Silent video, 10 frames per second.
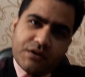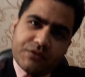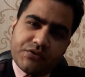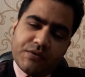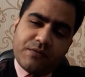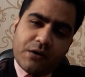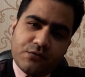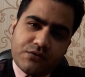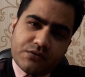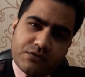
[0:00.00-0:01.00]
the
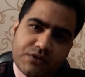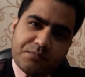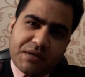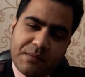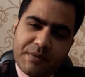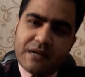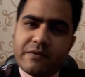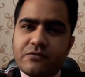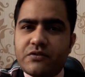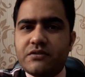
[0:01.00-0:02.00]
vouchers, the prepaid
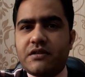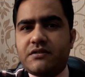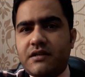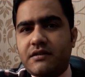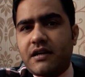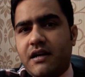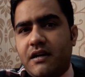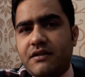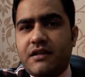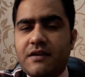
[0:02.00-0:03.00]
vouchers,
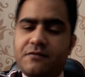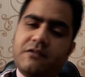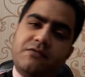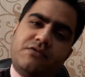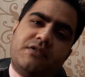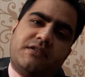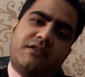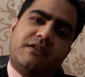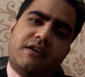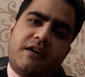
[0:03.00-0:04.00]
etc., the gift voucher,
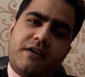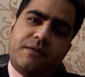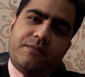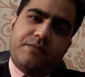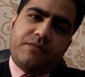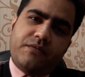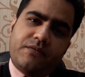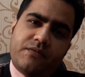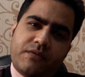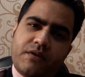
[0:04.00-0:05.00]
etc.,
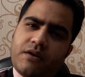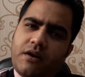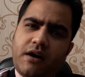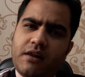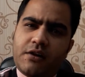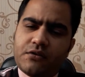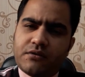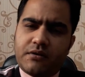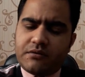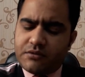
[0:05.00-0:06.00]
a lot,
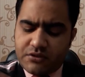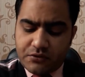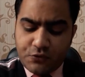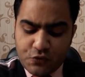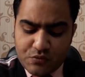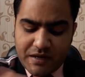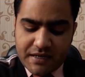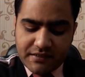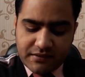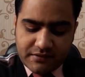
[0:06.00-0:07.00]
it's used by
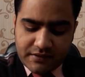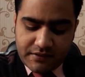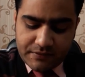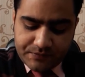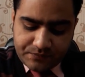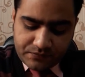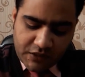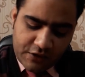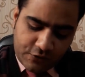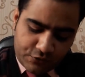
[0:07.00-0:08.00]
industry
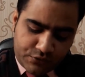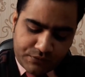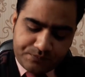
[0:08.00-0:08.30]
a lot.